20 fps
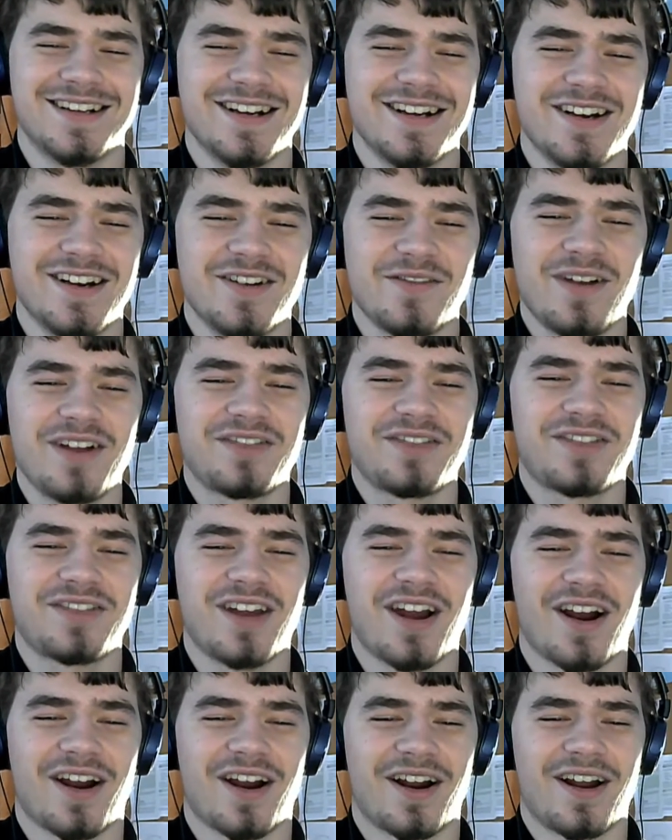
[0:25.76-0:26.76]
Right
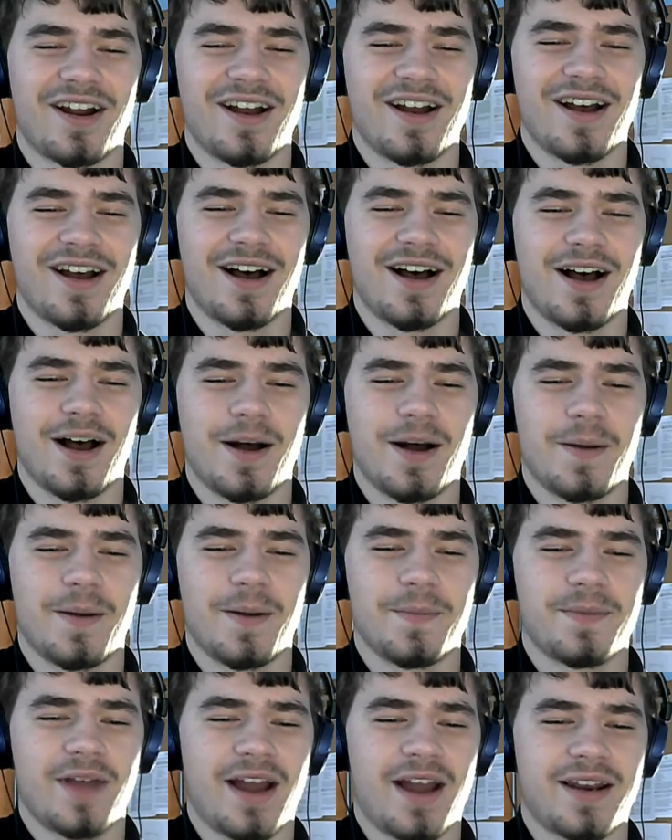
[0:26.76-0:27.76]
there! Um,
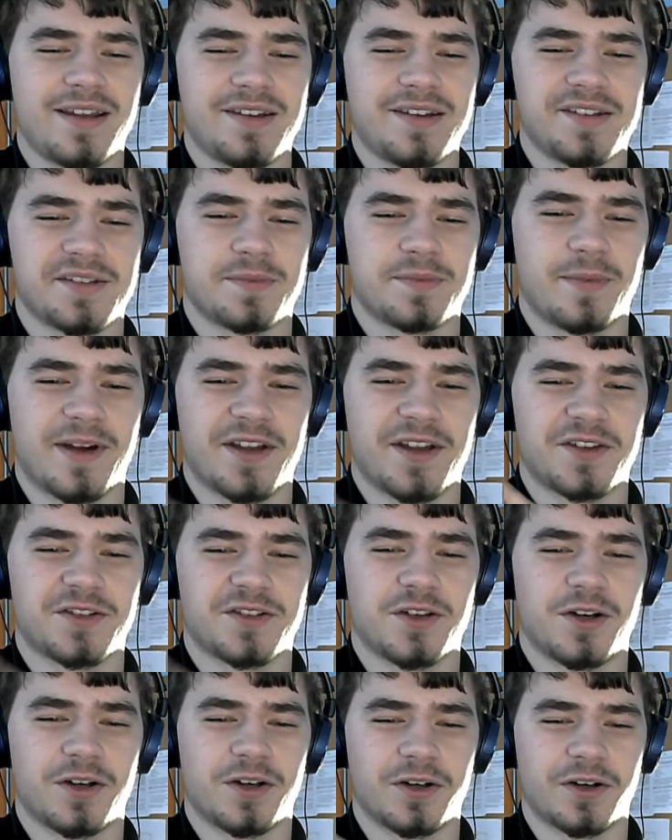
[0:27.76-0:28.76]
that is my
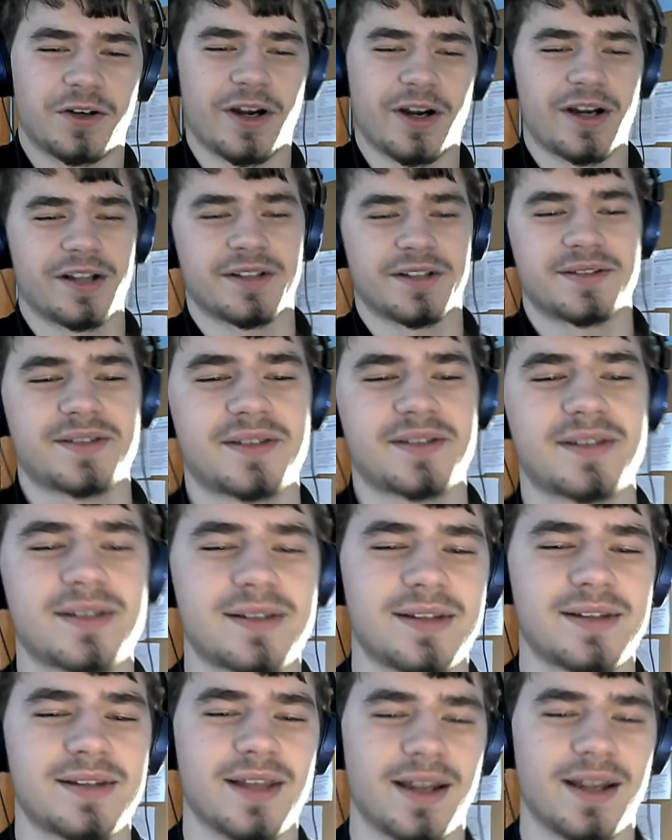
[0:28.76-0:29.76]
song credits
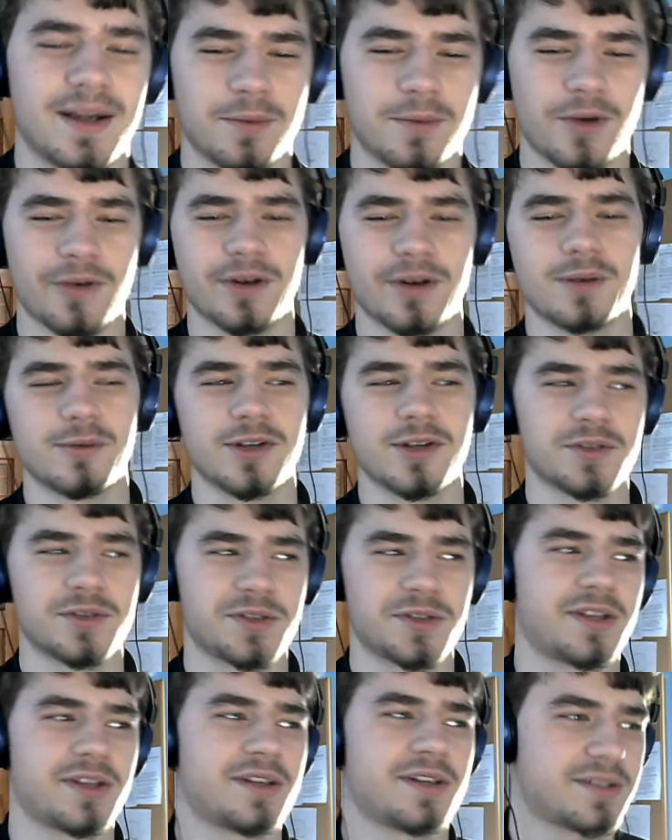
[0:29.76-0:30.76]
that I'm going to be
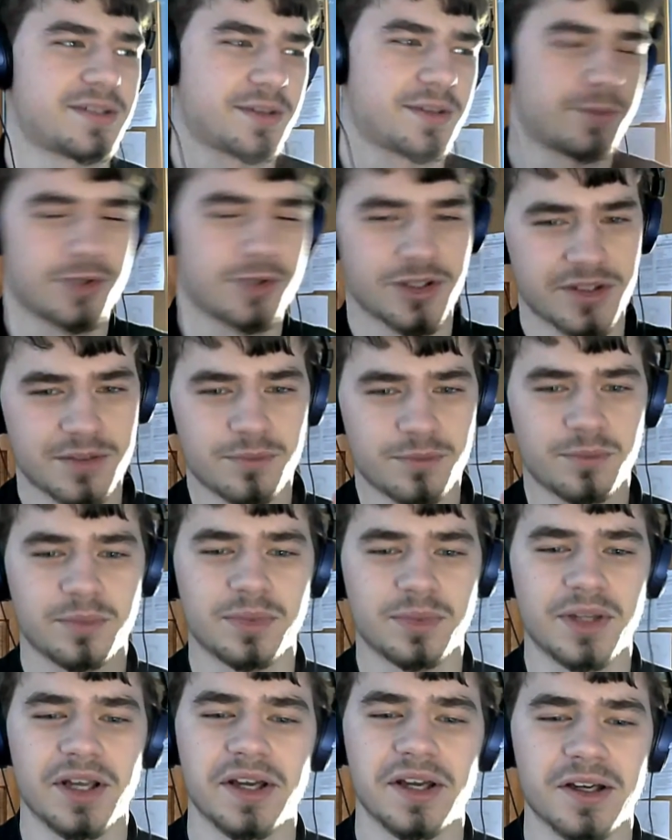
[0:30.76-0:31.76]
using, because I'm just
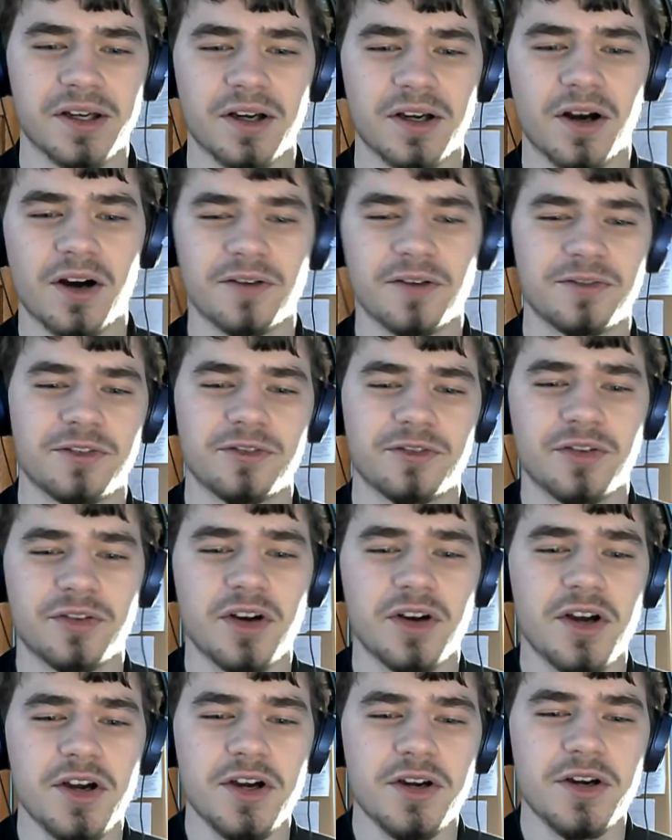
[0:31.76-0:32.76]
playing off of
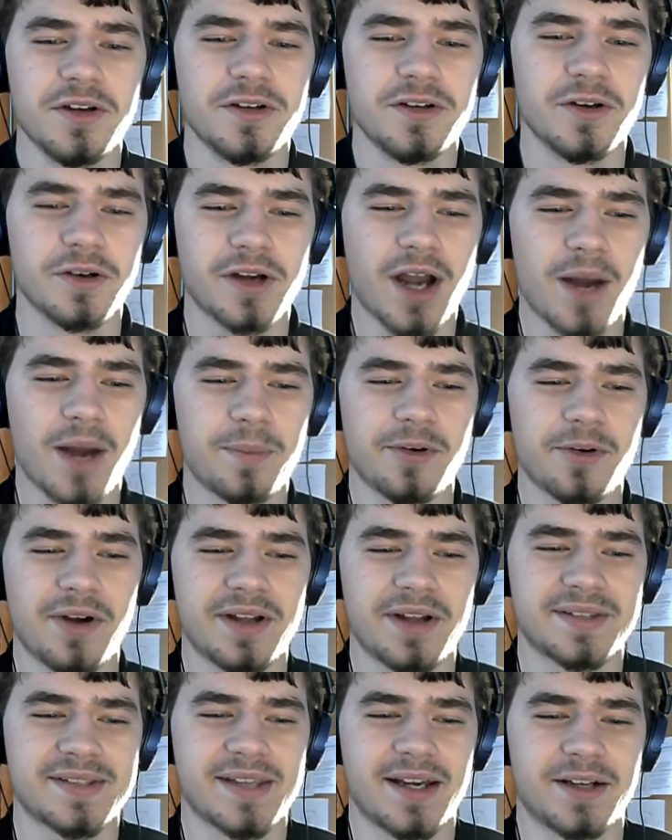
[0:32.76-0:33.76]

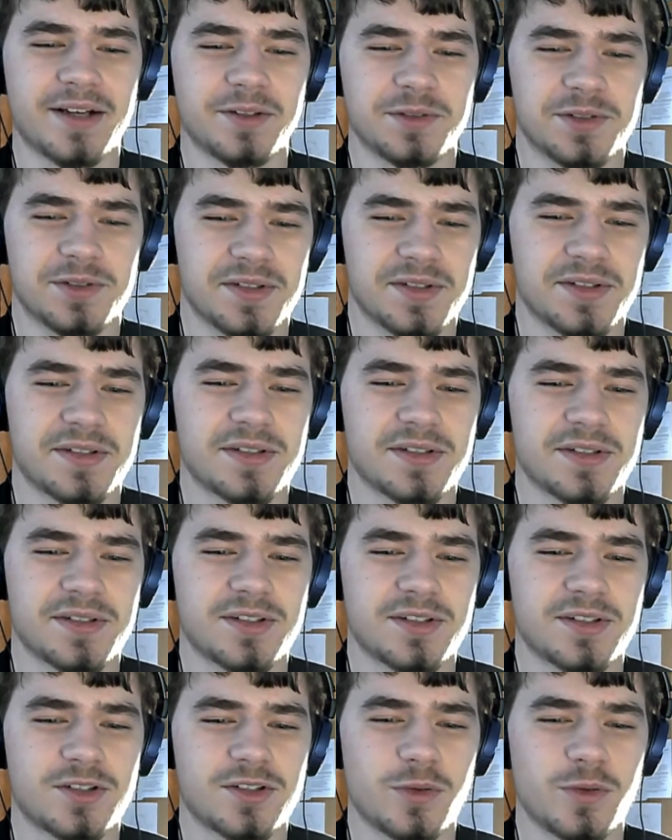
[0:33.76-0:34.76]

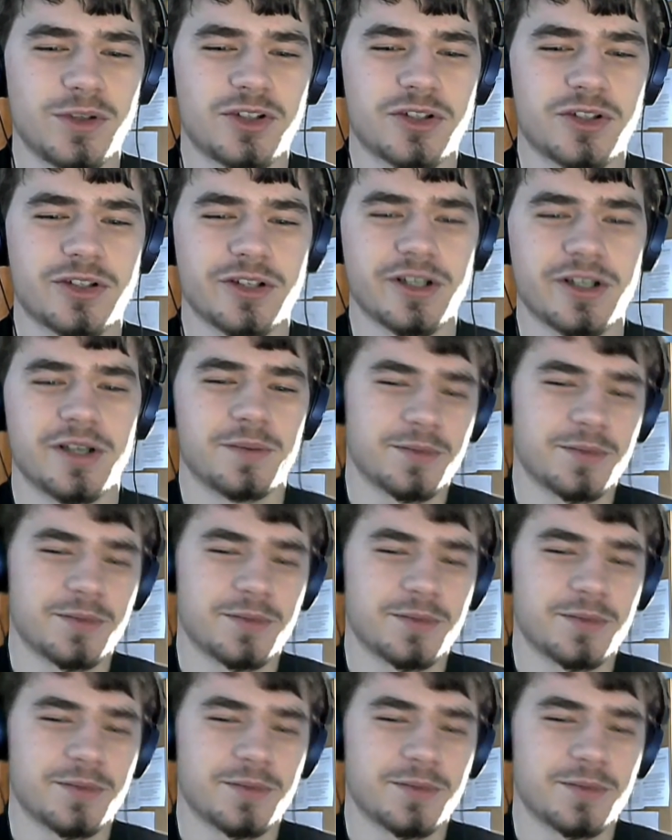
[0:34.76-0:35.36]
NoCopyrightSounds Twitch stream, so